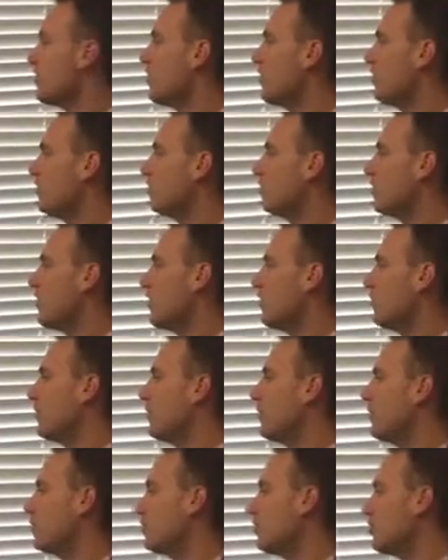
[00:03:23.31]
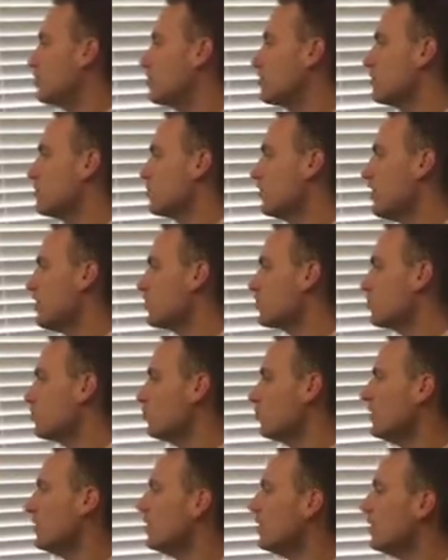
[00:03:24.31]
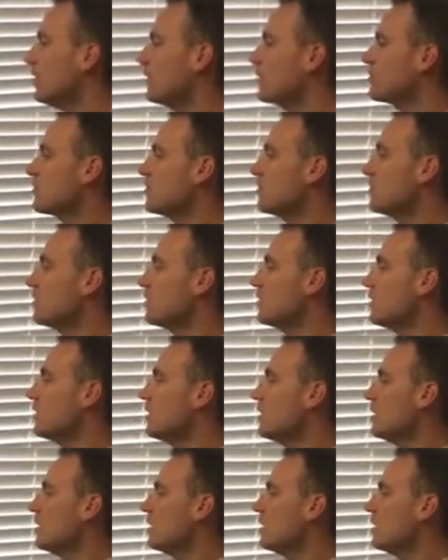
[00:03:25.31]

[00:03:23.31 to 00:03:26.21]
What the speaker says: for our cost of production, we're going to